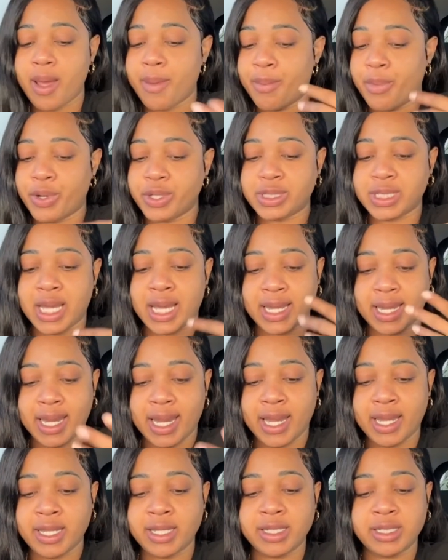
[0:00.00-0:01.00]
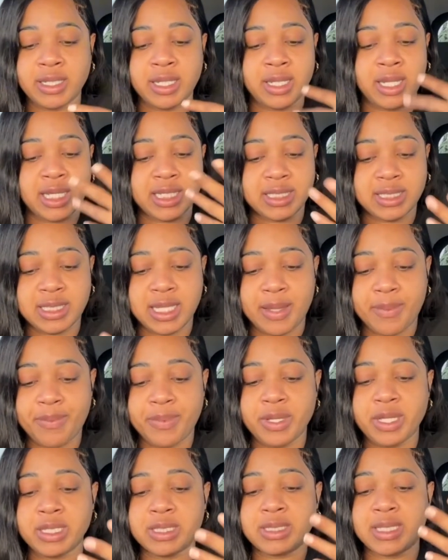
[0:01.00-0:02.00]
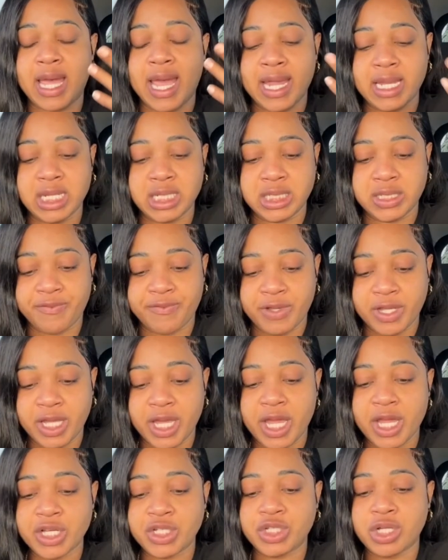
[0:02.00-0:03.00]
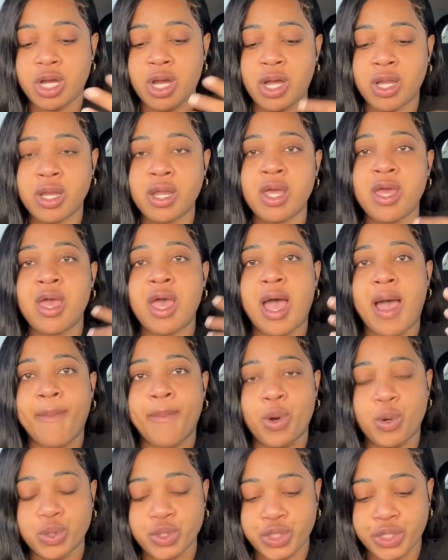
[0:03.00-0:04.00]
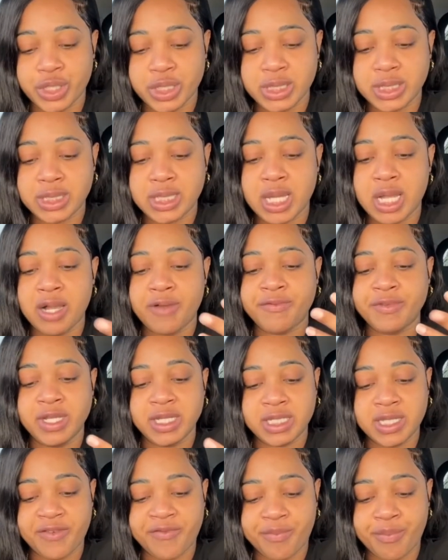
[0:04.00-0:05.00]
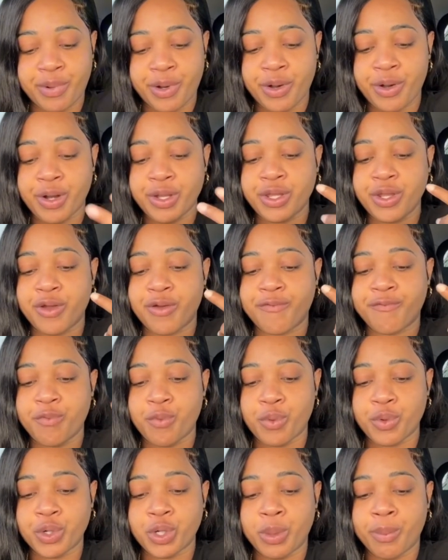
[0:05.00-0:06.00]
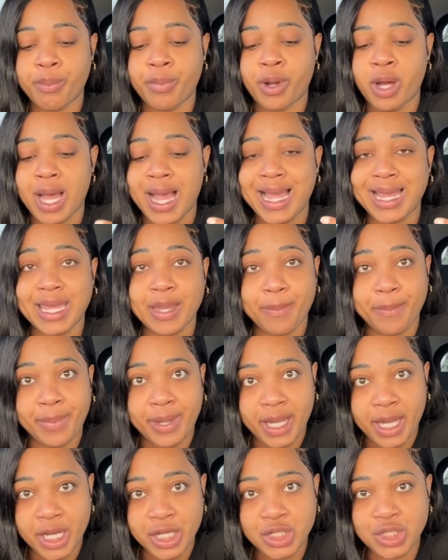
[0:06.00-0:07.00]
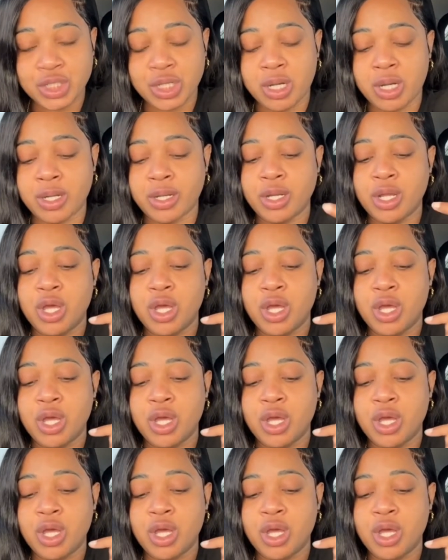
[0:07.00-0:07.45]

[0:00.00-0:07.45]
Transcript: But again, the next step is identification, about yourself, date of birth, your phone number, occupation,